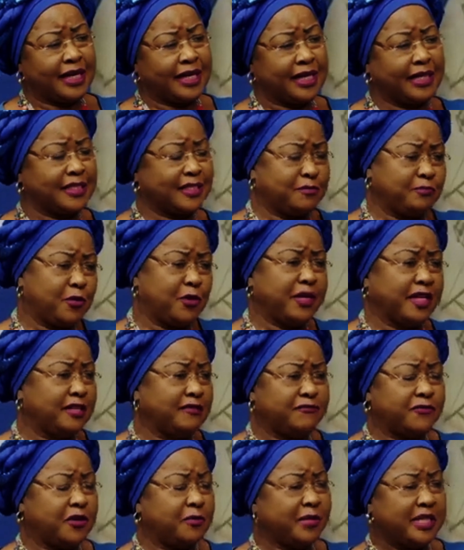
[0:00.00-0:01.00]
guess, more
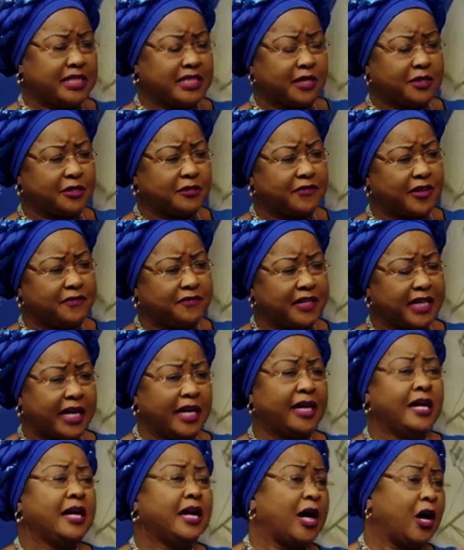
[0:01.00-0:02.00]
informants out of
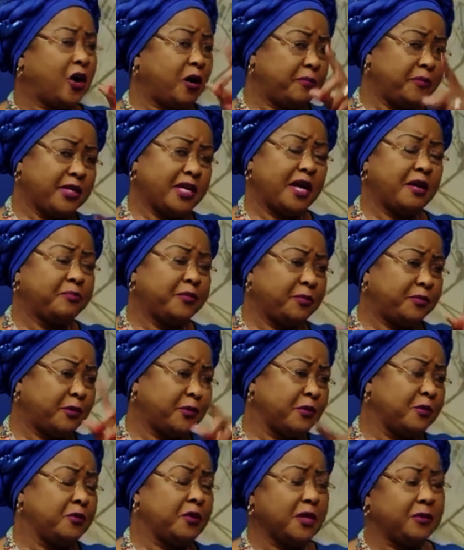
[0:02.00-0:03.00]
Africa. I hope the young
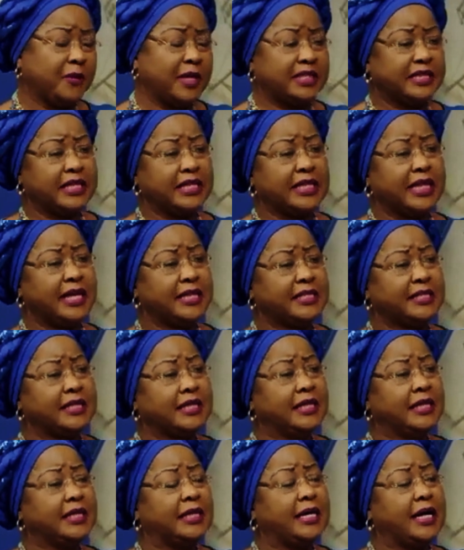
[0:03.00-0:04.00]
people who were watching that
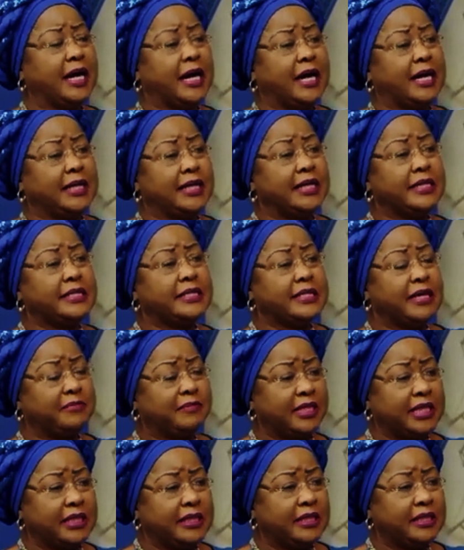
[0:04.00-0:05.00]
learned
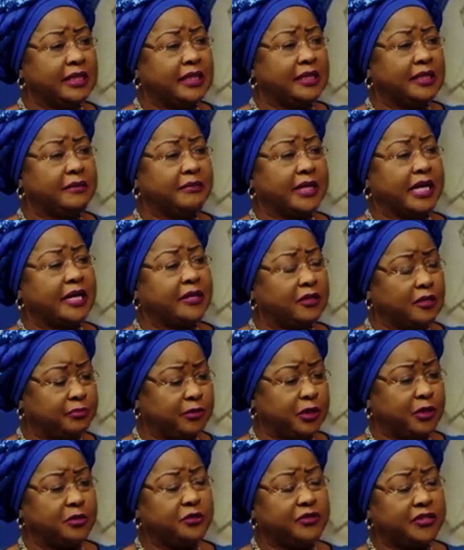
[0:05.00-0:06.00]
something. We cannot
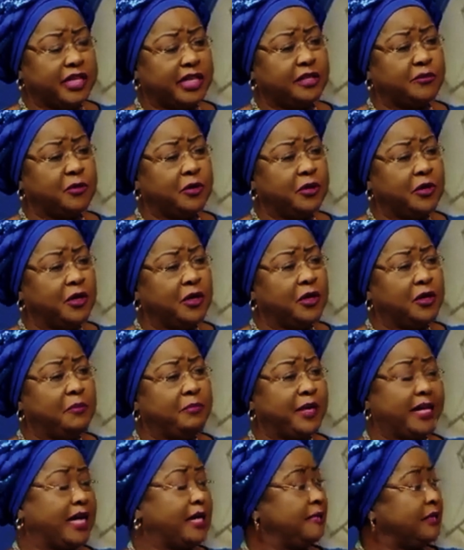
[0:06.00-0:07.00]
be used anymore.
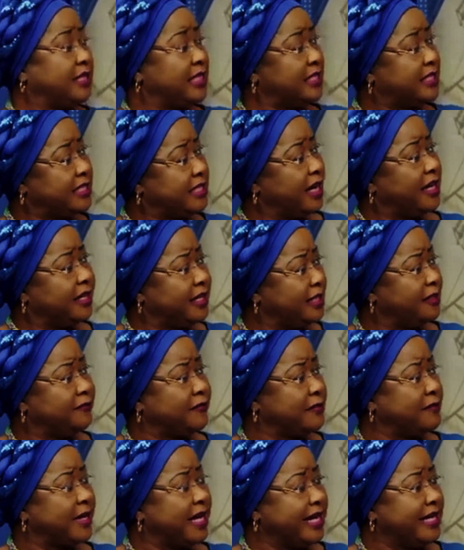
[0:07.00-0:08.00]
But anyway, this young girl
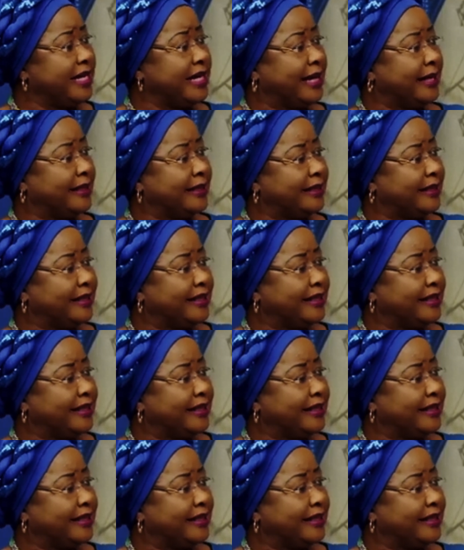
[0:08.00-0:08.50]
from Kenya,